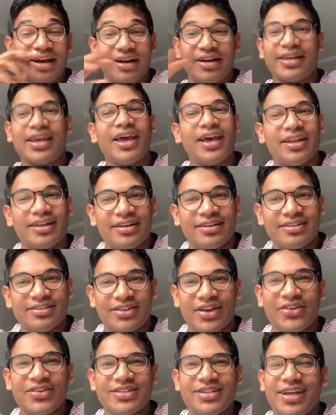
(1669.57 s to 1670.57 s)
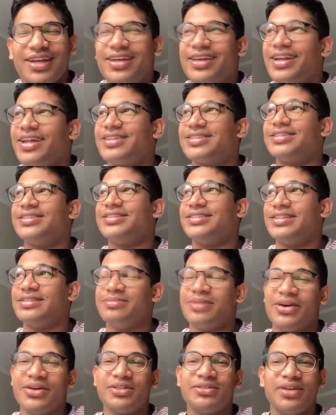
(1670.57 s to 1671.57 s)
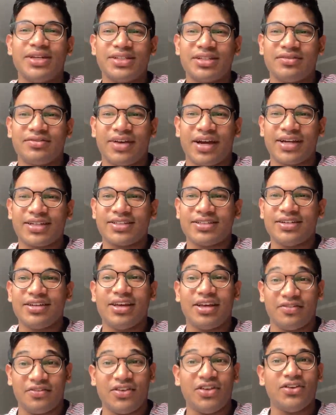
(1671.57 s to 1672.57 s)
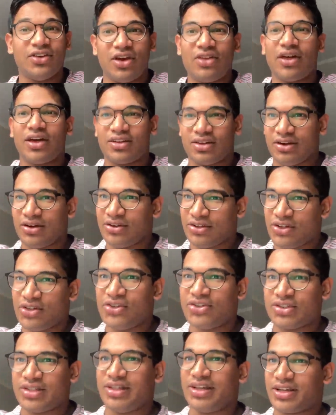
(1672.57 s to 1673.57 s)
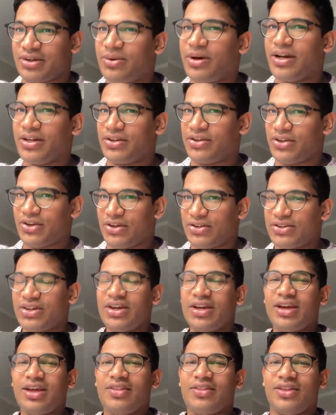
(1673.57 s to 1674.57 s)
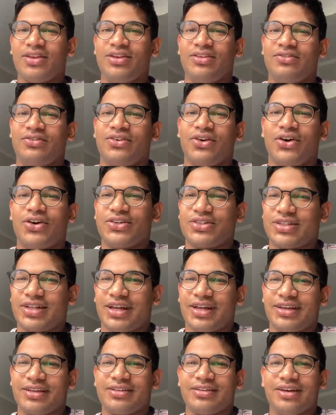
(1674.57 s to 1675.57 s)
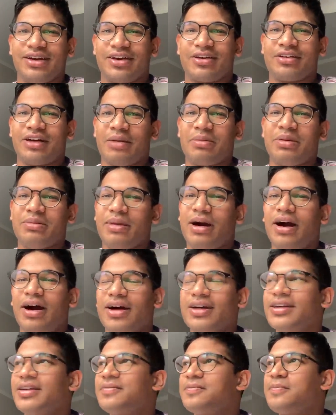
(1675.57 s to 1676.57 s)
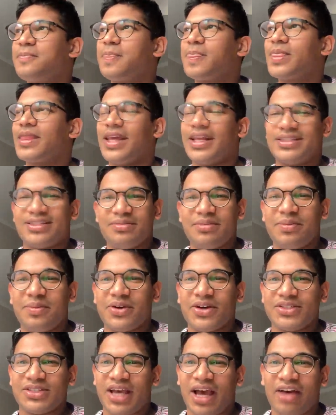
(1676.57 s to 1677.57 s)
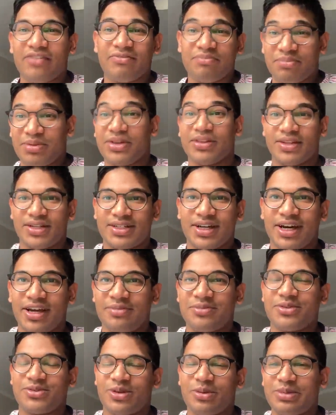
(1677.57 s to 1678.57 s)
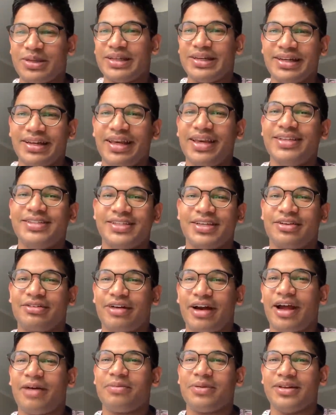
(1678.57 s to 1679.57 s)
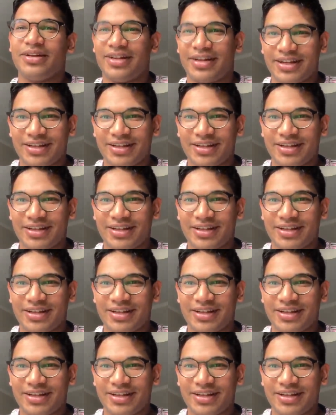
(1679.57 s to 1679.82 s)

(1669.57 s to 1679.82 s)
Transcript: Again, don't take it as a demotivating factor. If you know that you're usually quite good, then you've got like a crappy mark. It's simply because you haven't put in the time. Stop being a lazy crap and